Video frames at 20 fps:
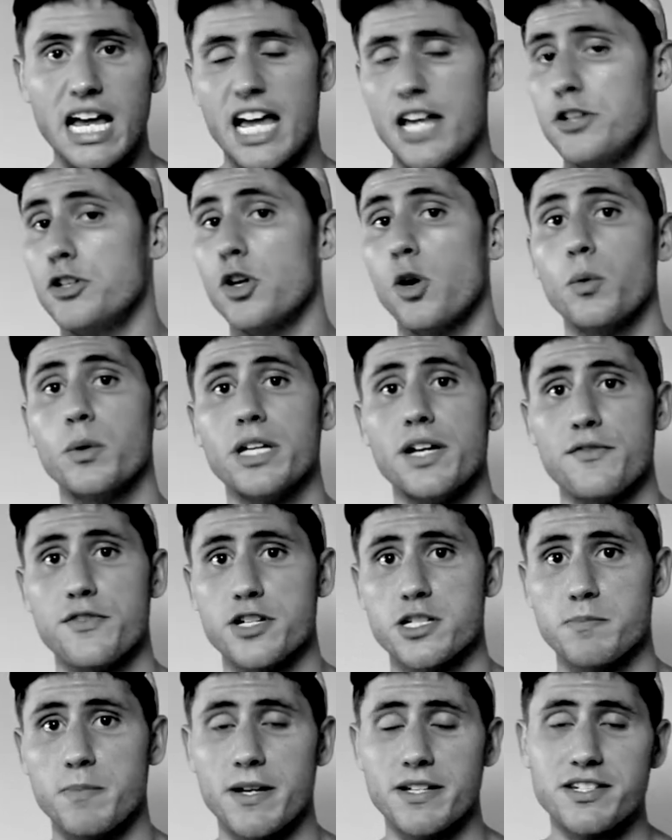And no one
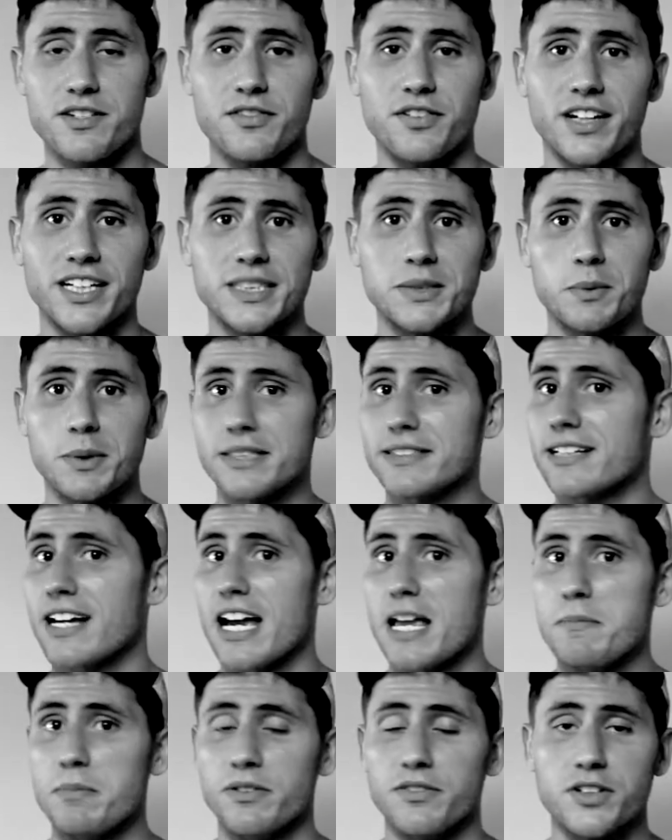ever specifies what
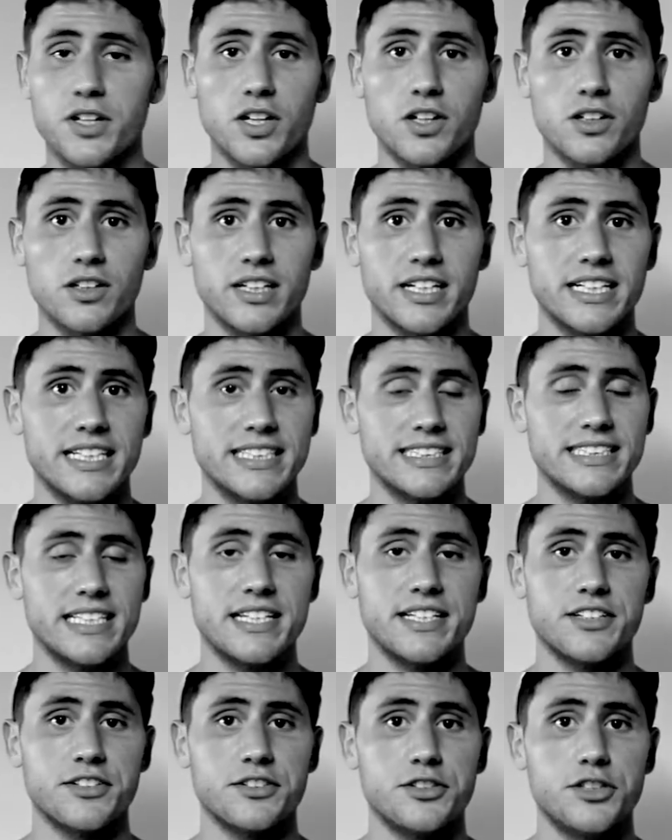type of curling it is
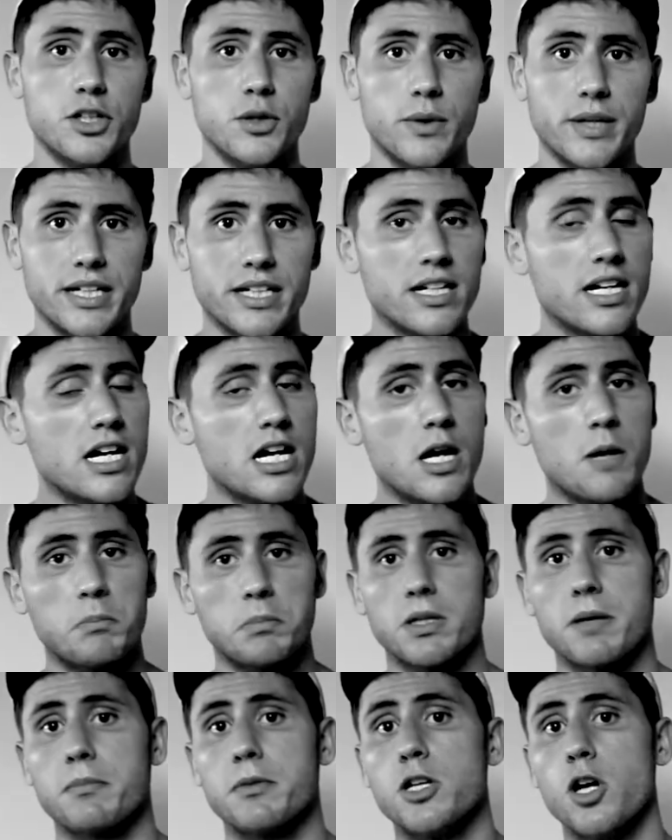that they're doing,
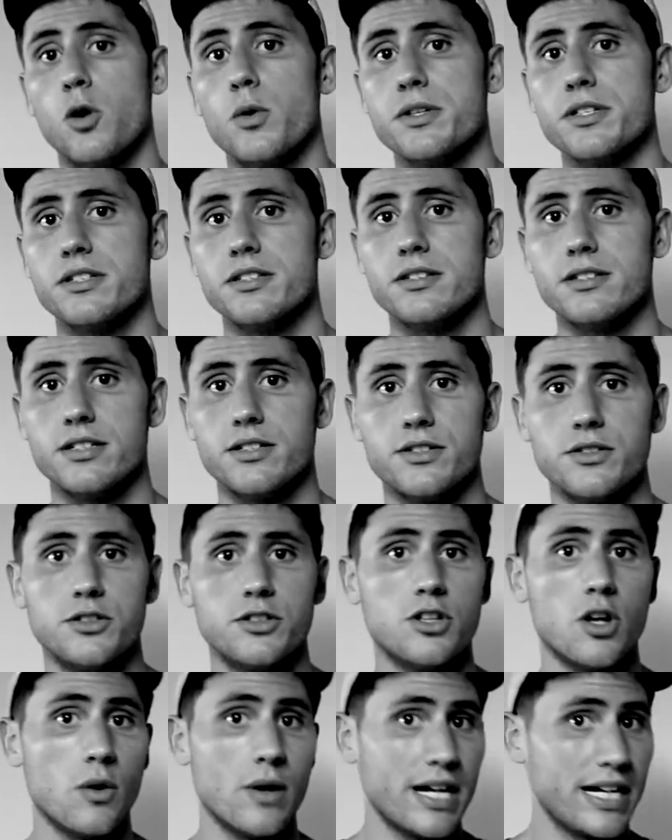but I'm going
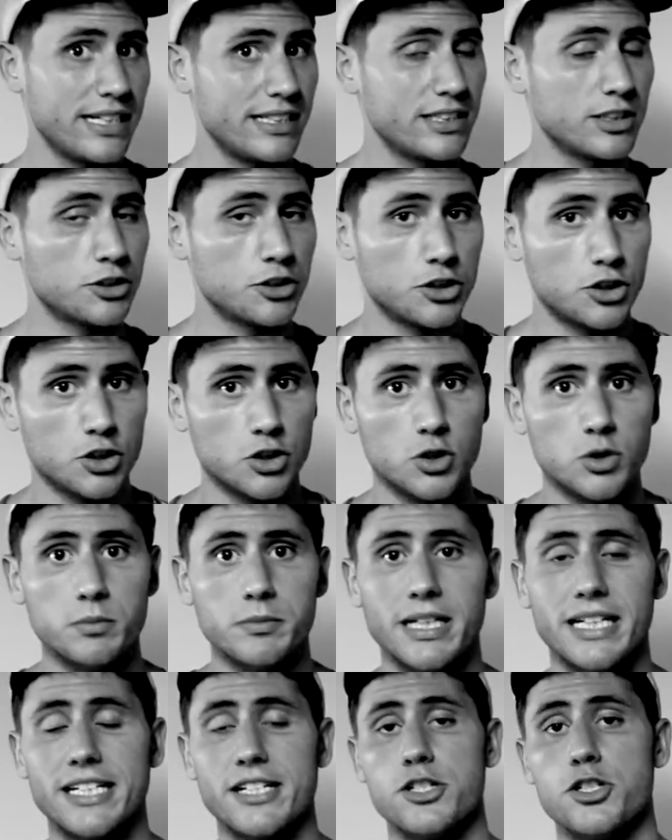to go ahead and
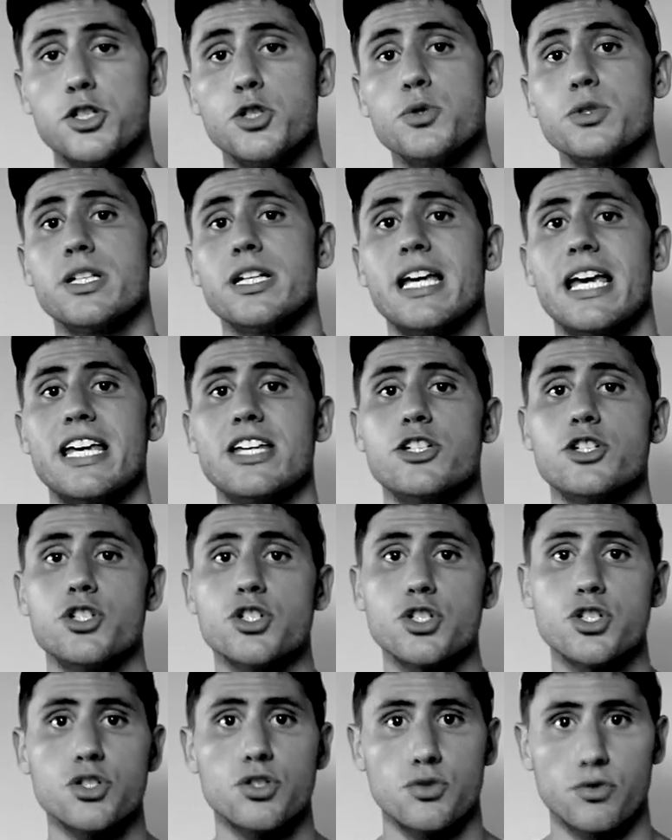assume that it's using a
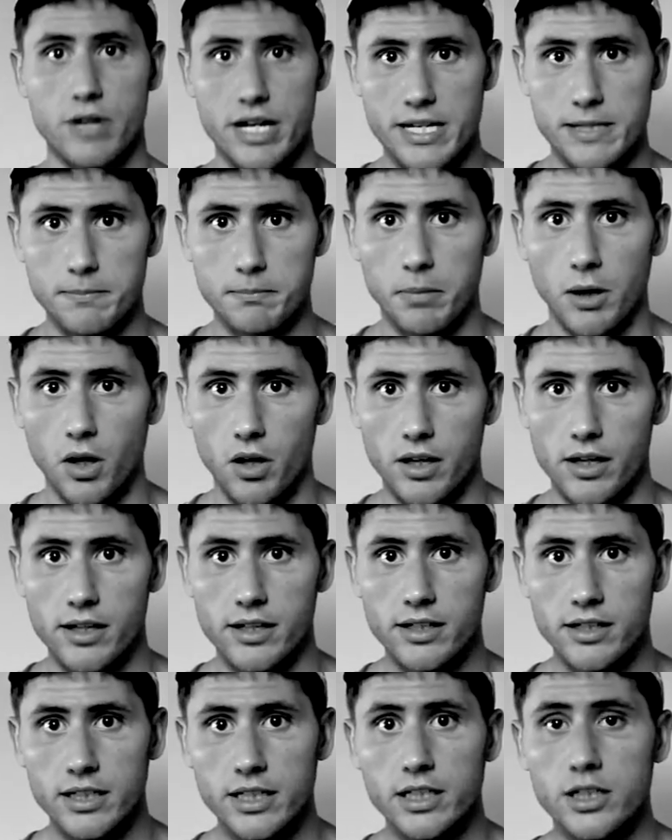straight
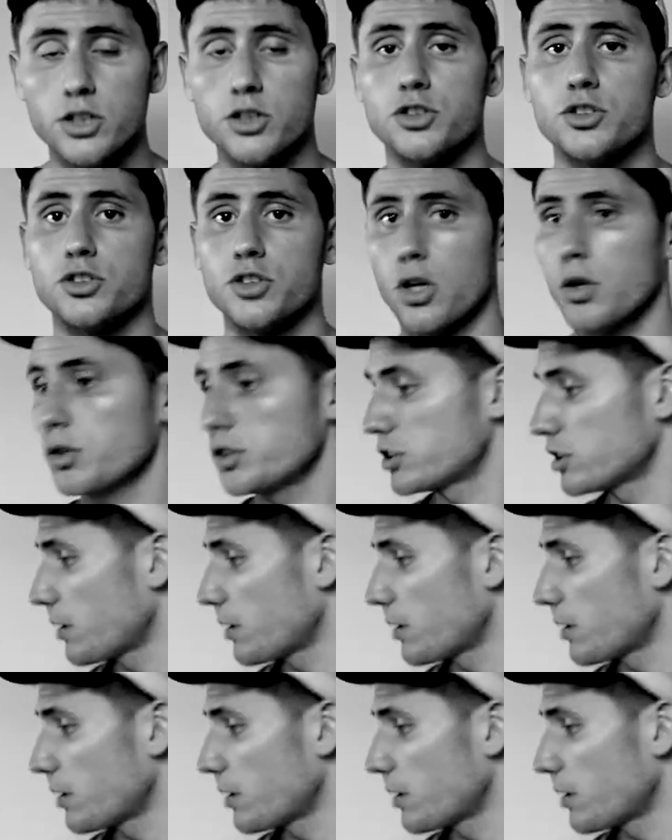bar. So